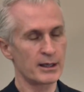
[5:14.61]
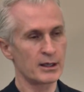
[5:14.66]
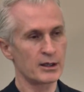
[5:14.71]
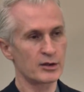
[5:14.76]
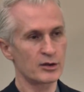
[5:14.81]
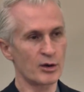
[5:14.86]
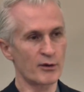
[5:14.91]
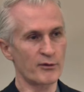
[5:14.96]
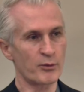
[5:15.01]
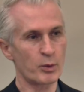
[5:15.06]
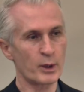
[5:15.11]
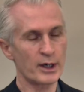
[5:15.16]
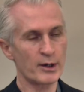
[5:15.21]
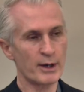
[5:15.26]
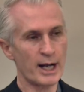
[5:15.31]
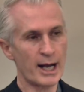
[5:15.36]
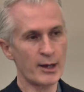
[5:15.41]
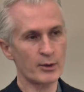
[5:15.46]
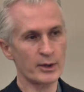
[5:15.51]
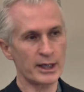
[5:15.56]
So if we're
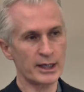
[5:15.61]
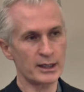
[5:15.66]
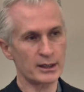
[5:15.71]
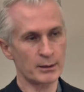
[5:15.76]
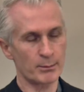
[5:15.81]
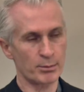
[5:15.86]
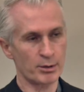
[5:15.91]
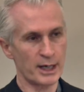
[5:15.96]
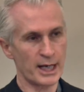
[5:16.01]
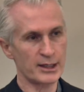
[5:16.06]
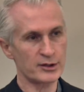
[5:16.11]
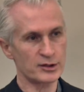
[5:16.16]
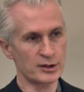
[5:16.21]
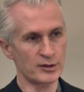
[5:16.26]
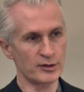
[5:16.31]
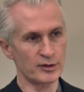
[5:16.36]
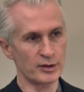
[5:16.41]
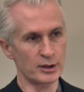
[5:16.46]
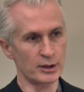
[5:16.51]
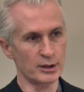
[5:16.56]
out in the
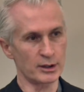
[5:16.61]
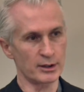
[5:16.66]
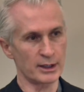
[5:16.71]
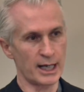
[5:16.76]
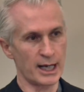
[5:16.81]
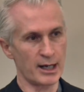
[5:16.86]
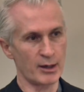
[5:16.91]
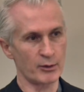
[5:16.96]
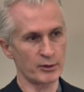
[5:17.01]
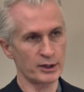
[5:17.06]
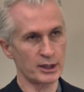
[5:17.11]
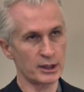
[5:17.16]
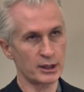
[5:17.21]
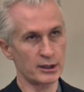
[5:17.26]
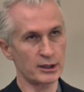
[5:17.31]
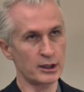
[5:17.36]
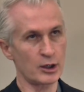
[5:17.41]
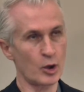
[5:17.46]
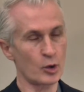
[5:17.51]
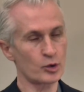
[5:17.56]
branches here, now think of
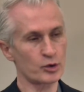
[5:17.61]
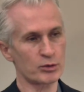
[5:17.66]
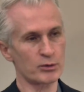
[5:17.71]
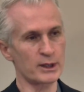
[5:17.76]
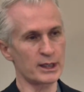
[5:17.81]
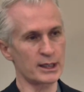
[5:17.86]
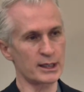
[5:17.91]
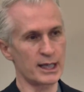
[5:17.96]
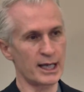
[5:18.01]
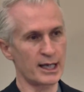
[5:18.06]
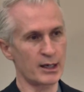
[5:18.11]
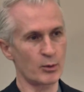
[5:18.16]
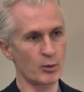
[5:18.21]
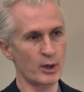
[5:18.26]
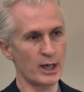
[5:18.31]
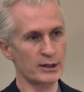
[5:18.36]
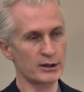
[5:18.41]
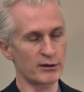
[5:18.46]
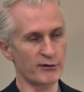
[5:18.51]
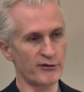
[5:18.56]
the oak tree again, and we're
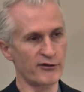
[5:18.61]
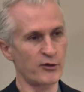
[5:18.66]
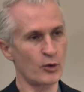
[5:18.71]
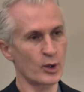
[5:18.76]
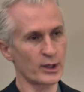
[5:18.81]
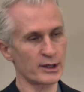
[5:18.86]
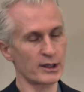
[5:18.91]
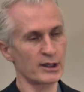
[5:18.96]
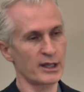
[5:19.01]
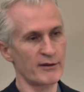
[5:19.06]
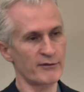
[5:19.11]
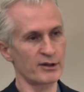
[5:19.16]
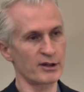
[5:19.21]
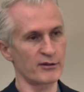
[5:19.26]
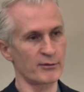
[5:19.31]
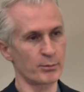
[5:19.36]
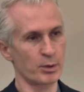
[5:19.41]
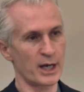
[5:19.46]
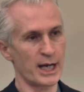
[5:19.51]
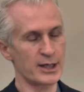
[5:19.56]
at the 4th level
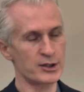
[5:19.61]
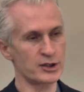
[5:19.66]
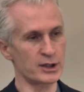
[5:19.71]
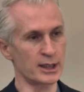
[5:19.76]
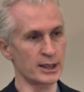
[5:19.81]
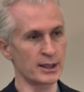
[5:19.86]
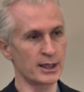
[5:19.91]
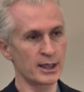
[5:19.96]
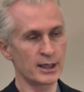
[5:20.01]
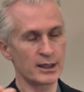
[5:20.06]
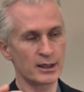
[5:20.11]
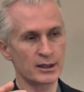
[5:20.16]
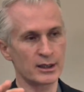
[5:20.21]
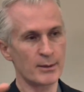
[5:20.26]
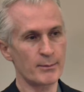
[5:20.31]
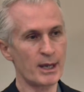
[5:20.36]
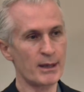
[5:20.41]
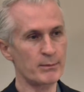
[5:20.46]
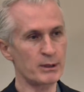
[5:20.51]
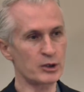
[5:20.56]
of branching, there
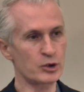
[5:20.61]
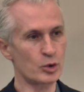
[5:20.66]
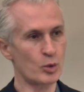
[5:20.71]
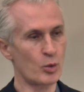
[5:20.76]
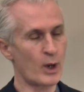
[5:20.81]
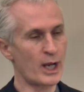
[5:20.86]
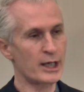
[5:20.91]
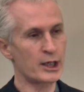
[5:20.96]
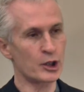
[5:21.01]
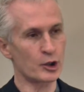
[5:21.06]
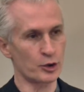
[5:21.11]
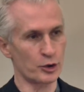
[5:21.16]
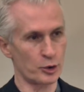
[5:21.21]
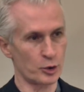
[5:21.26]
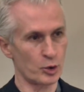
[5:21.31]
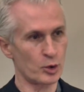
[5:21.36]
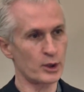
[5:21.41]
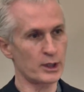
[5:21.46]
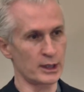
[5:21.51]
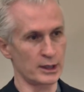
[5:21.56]
may be 20 or
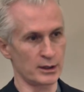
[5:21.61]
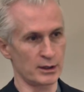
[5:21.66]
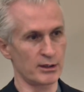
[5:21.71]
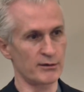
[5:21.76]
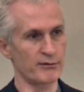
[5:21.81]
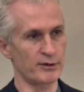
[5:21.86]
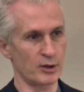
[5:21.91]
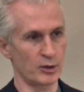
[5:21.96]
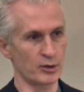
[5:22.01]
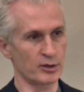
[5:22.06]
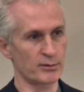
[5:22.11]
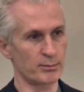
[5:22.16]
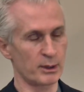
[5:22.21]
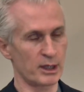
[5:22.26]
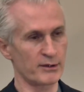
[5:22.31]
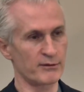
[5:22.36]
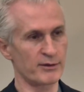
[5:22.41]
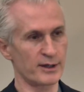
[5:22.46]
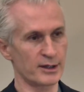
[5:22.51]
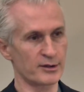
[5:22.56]
30 of those
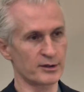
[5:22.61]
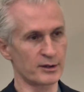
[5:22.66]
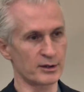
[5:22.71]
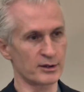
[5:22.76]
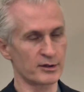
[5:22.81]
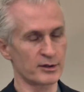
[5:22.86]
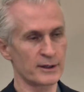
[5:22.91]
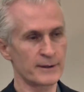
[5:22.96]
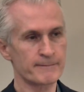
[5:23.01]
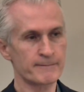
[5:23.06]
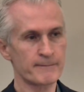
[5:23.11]
blood vessels.